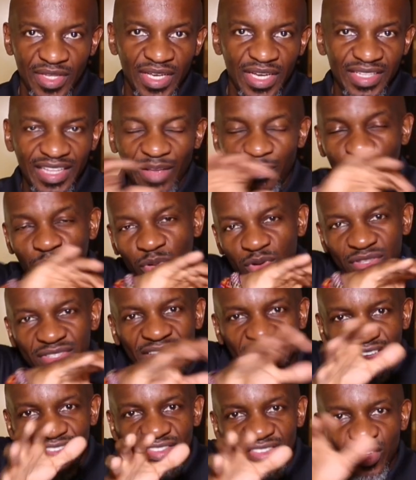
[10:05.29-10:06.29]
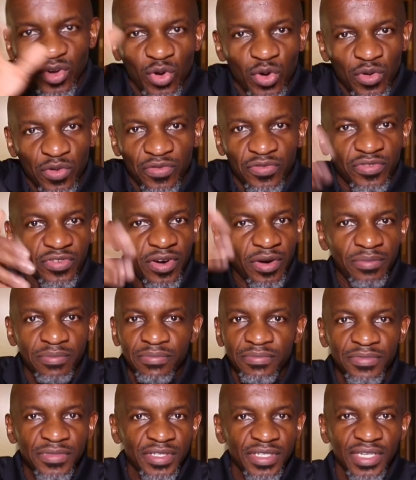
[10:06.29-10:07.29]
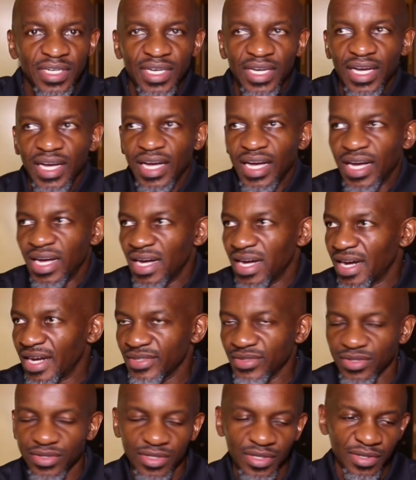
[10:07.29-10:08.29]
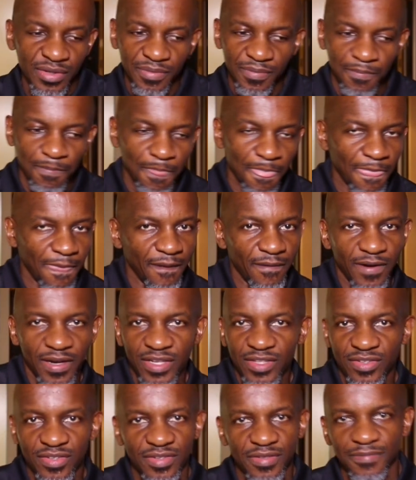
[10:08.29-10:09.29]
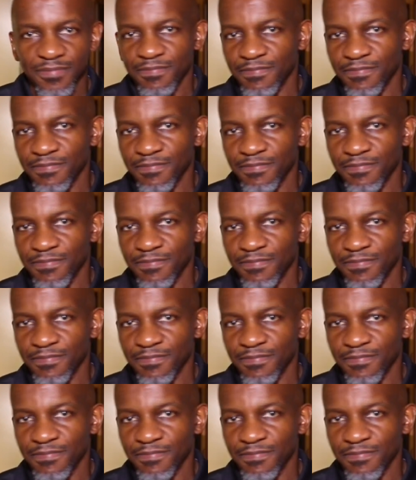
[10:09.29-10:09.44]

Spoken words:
And that protects the Earth from, I don't know, right?